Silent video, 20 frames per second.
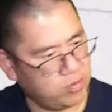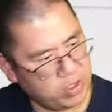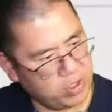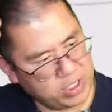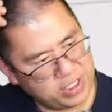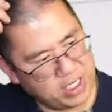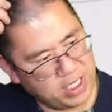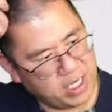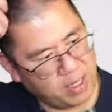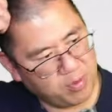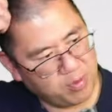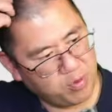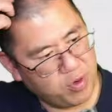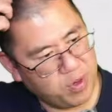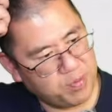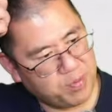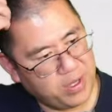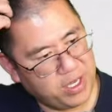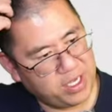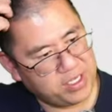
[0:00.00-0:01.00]
We're going to see a couple of
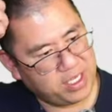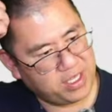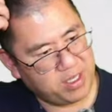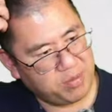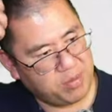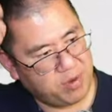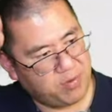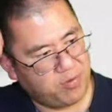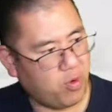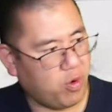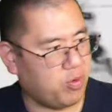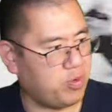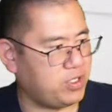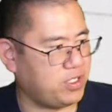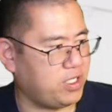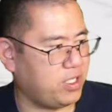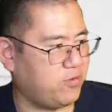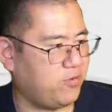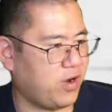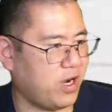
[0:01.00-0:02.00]
replays, I think, before we
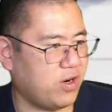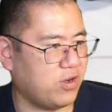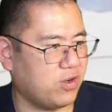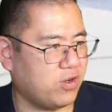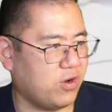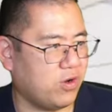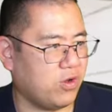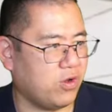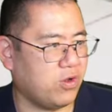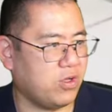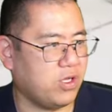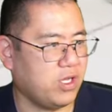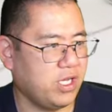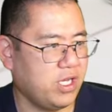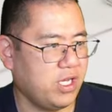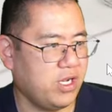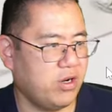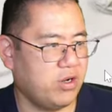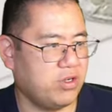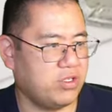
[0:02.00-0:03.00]
see the final goal.
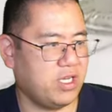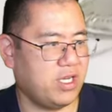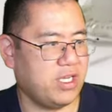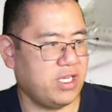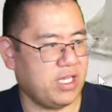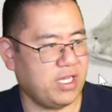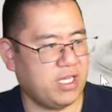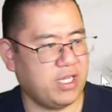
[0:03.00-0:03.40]
Here's an